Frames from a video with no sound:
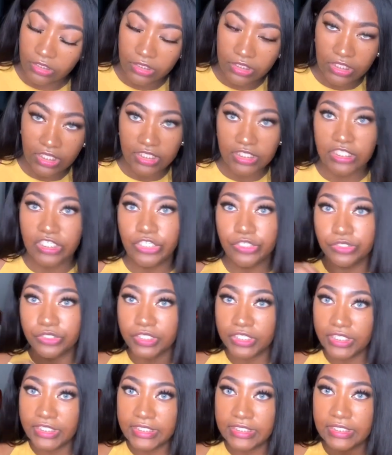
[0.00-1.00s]
touch here,
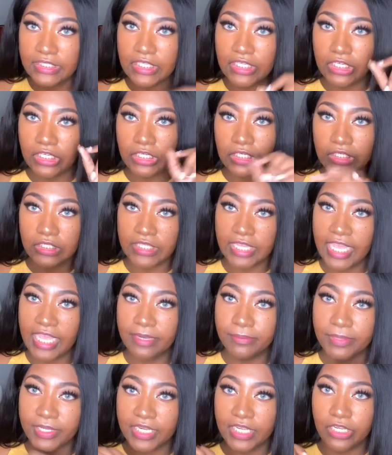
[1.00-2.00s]
touch there,
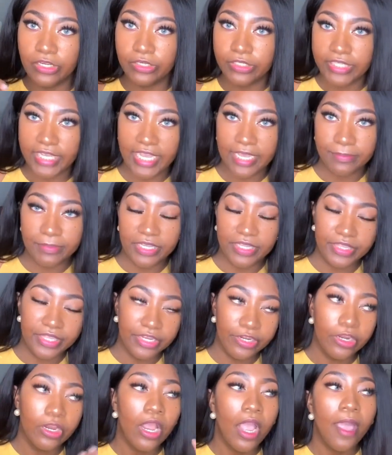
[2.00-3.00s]
tad bit here, tad bit
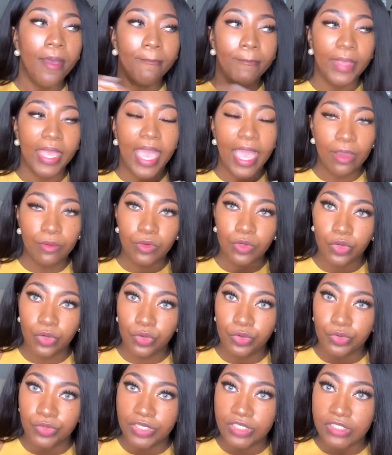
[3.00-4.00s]
there. But I will
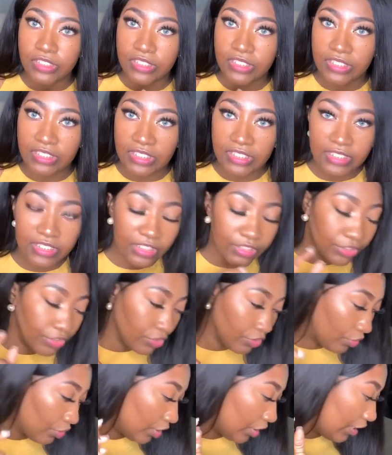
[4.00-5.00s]
go into details
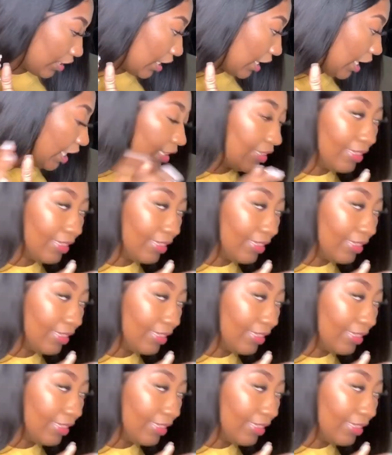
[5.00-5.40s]
on a